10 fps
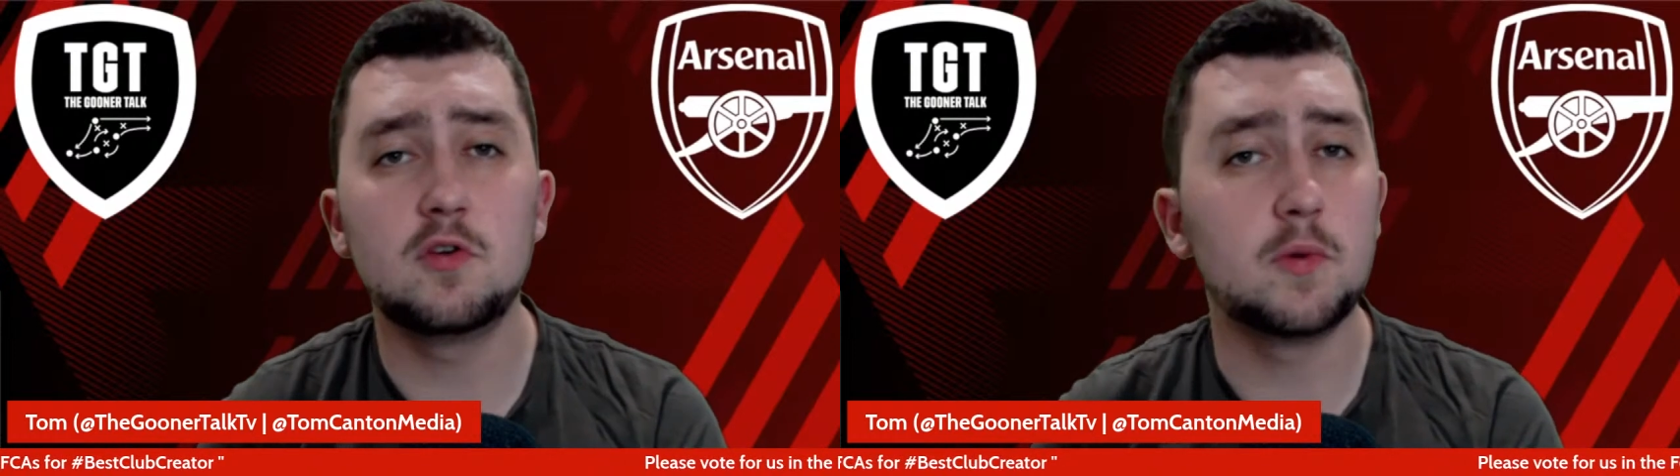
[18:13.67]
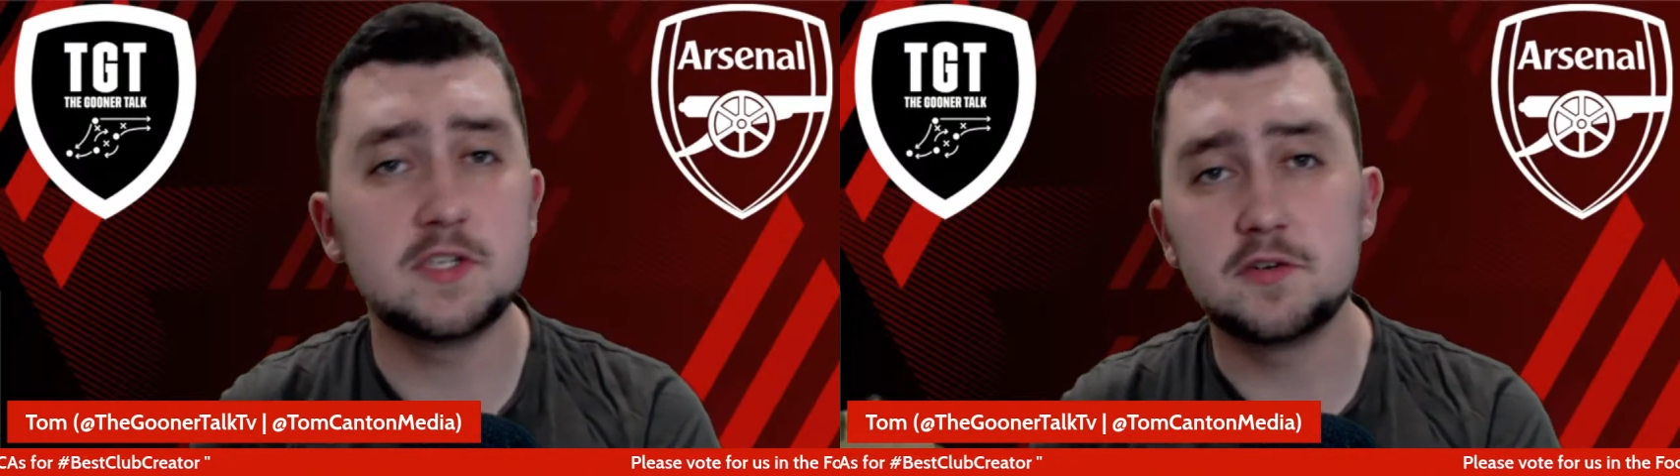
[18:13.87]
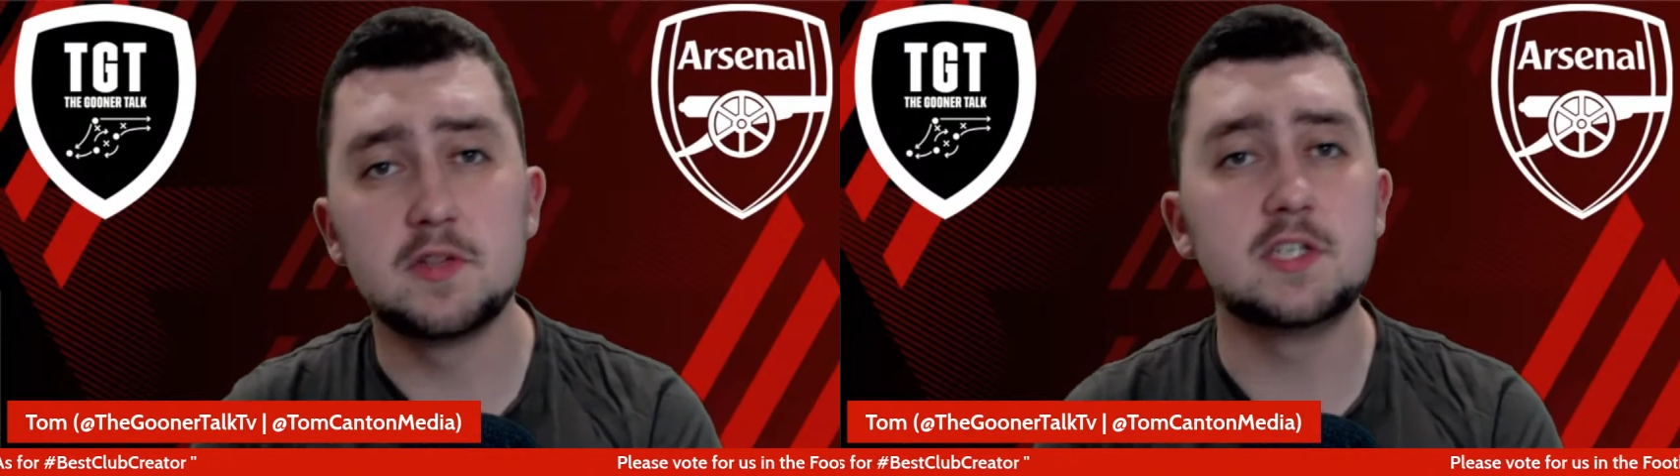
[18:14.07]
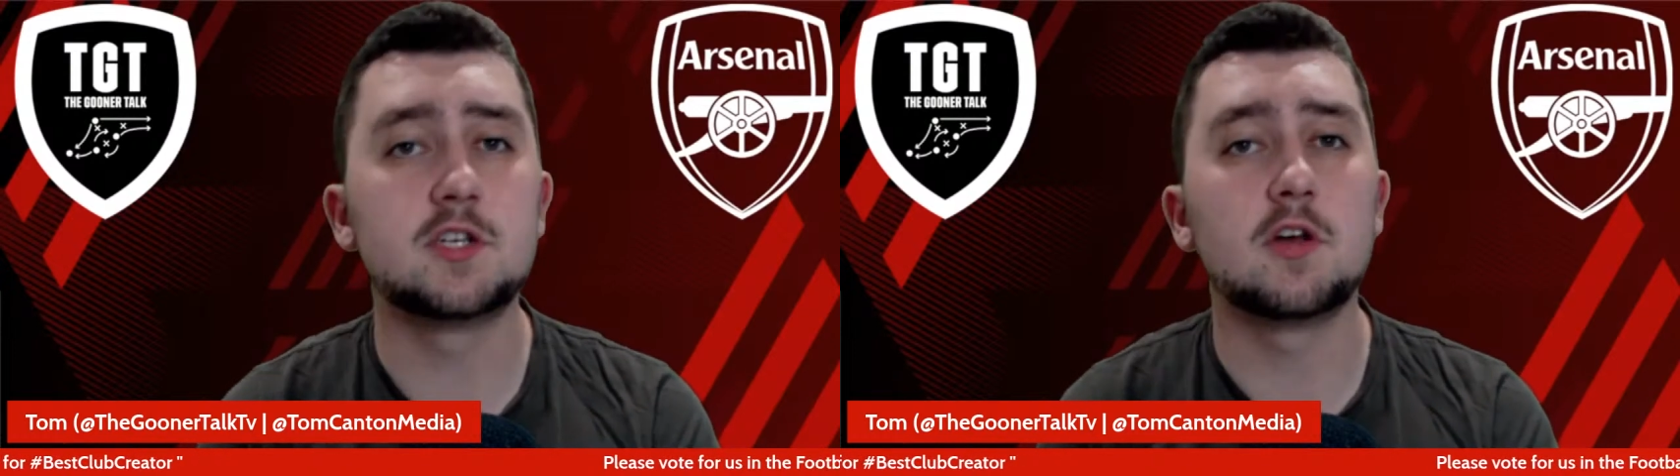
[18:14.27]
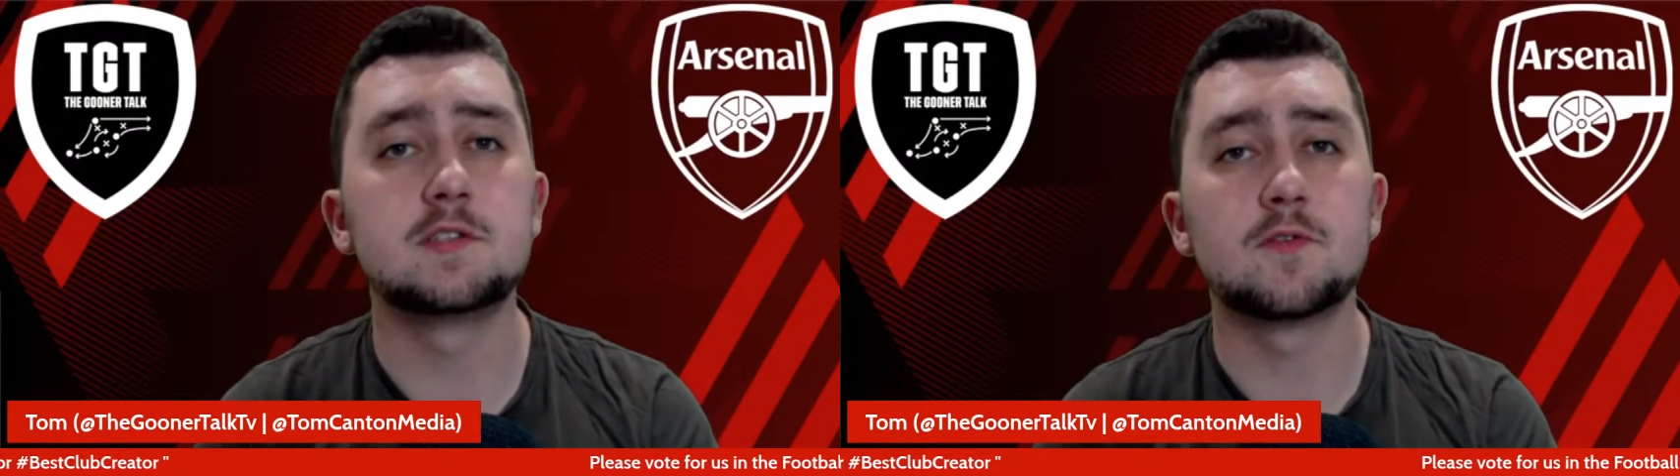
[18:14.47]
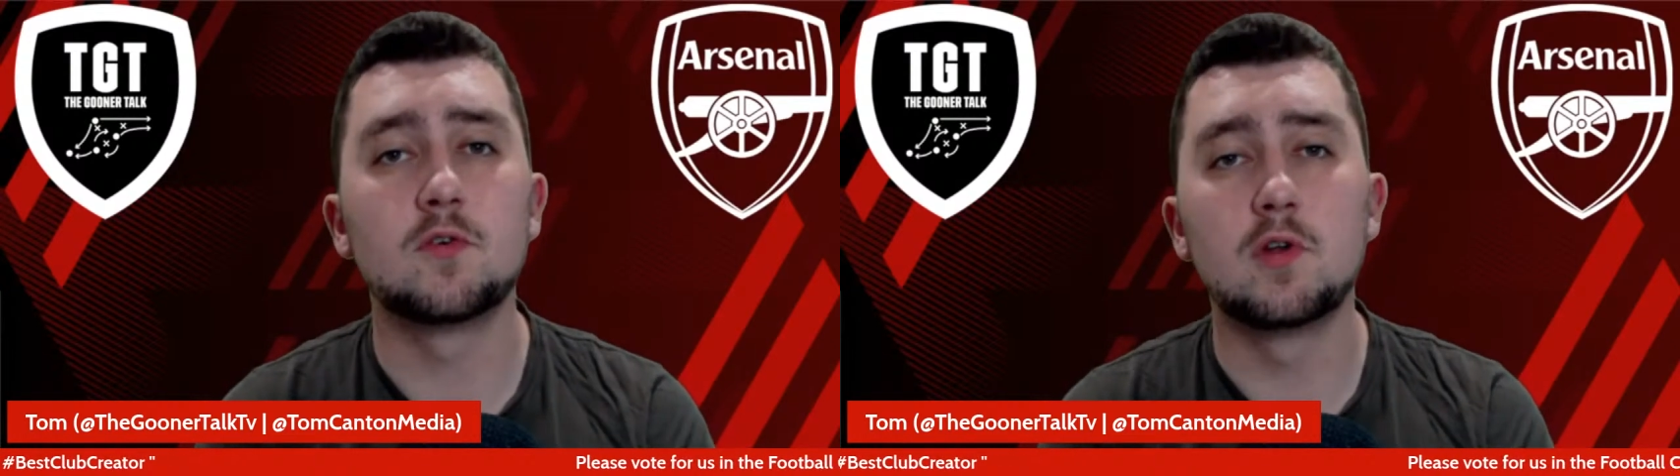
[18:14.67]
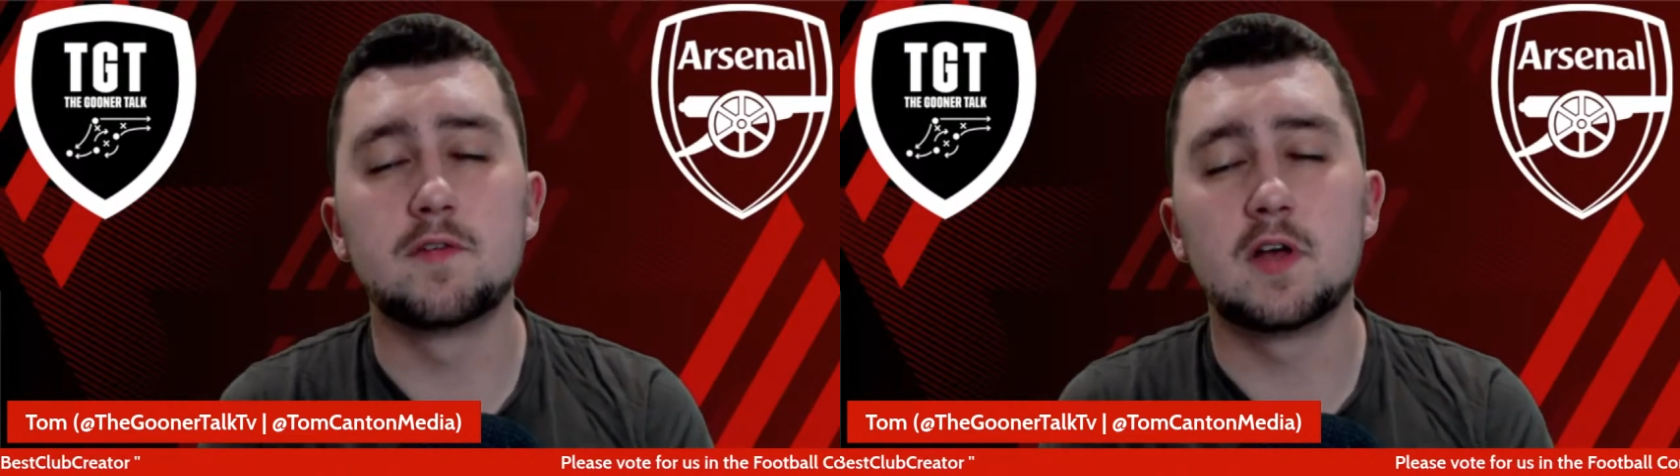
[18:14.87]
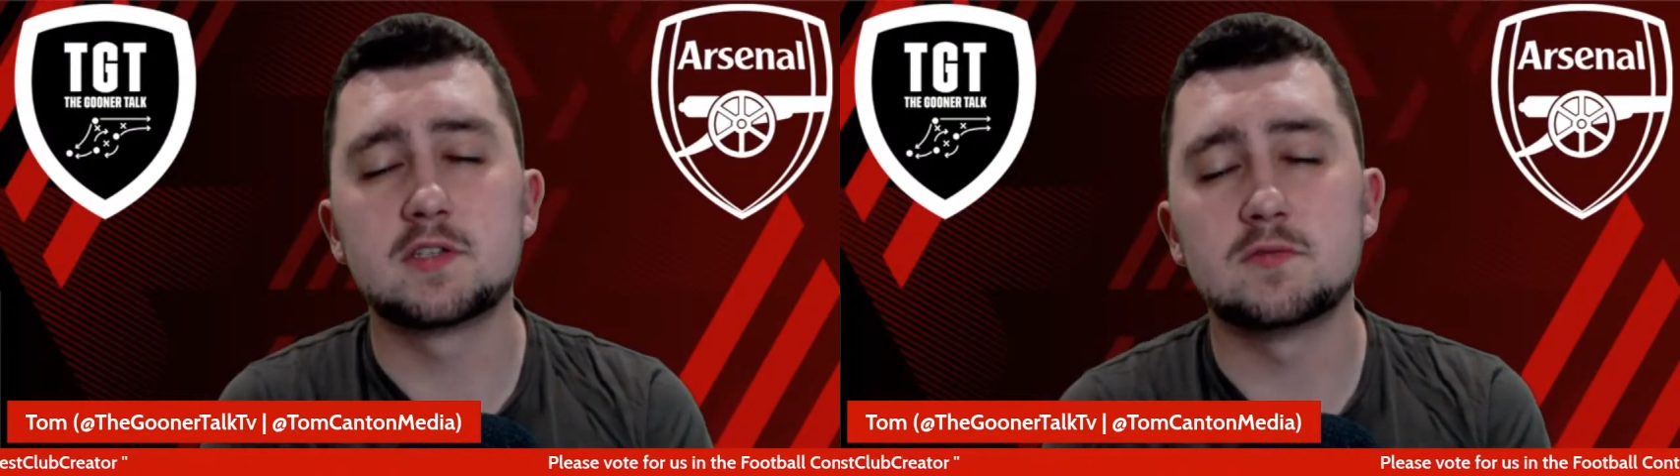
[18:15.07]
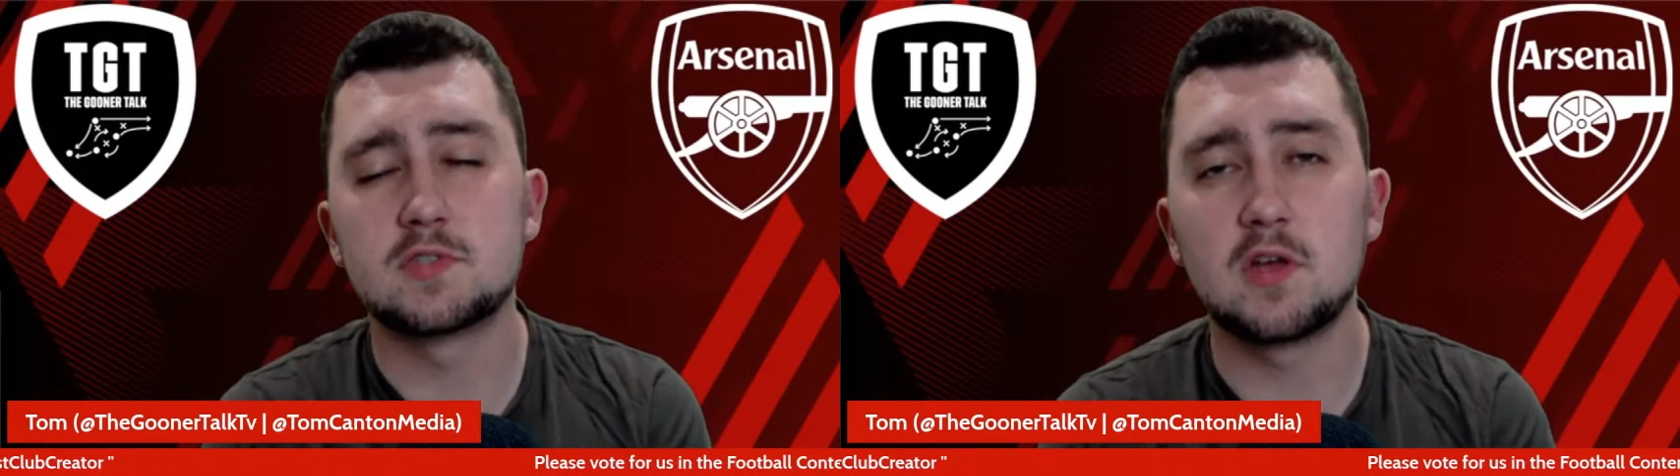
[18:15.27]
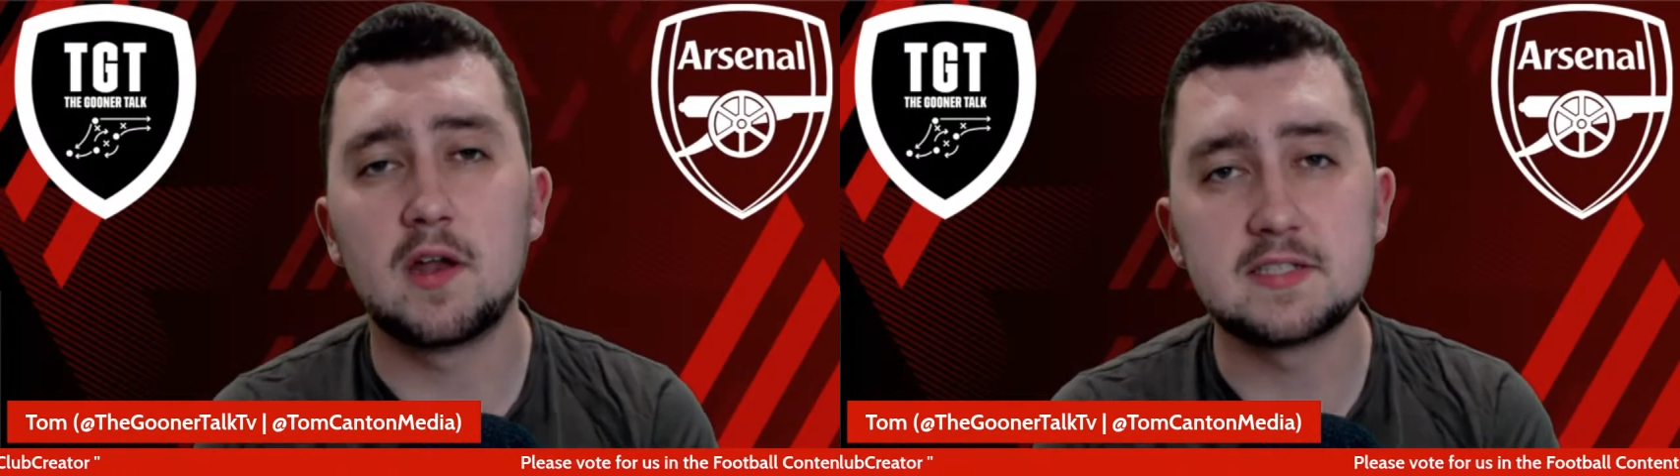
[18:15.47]
We do these shows for all of Arsenal
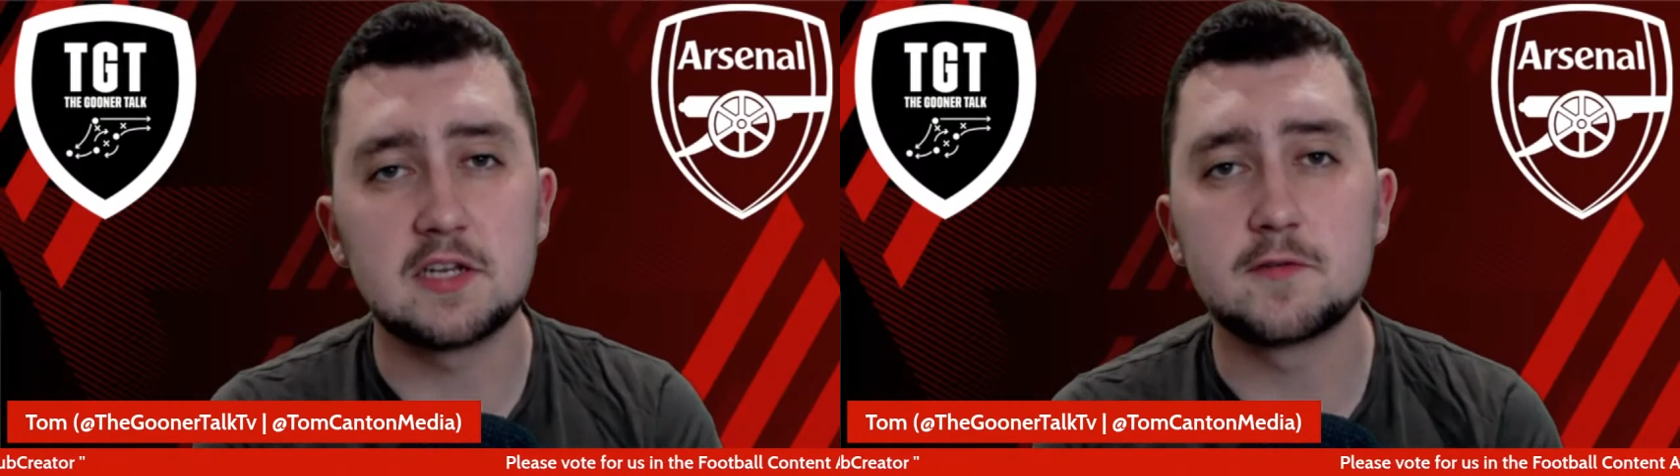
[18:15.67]
signings and,